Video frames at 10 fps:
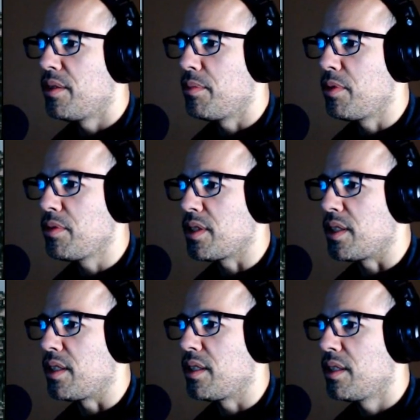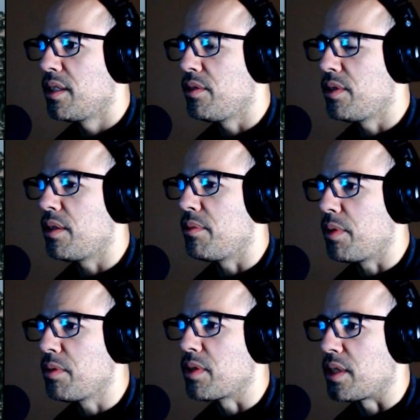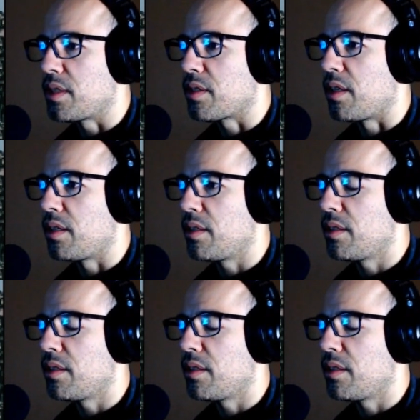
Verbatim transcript: You did mostly start